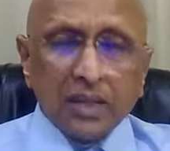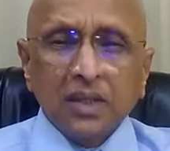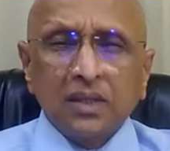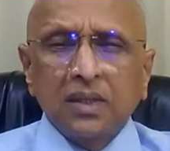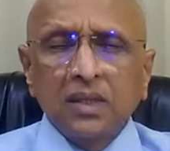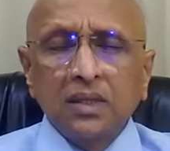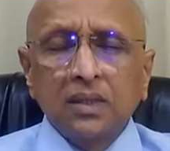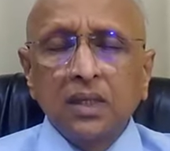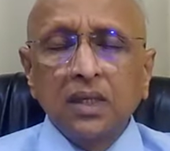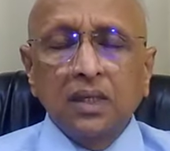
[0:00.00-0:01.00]
This
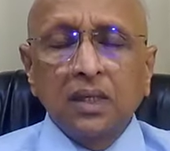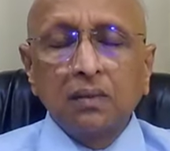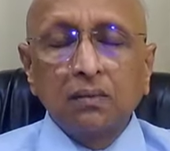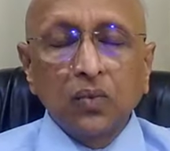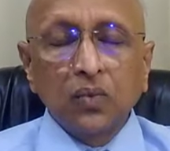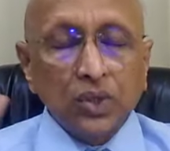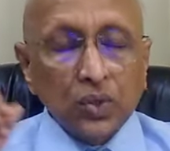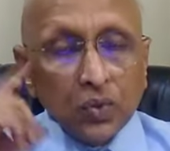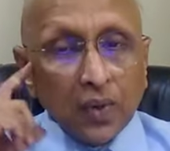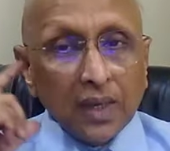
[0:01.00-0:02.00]
is the thing which
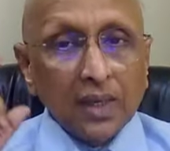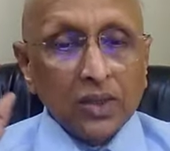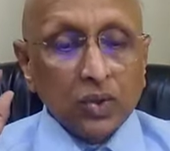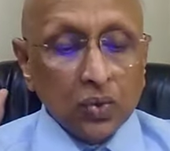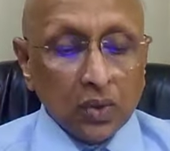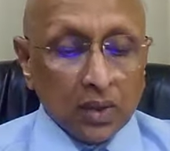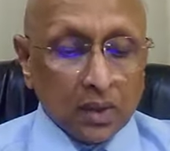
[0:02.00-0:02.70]
one has to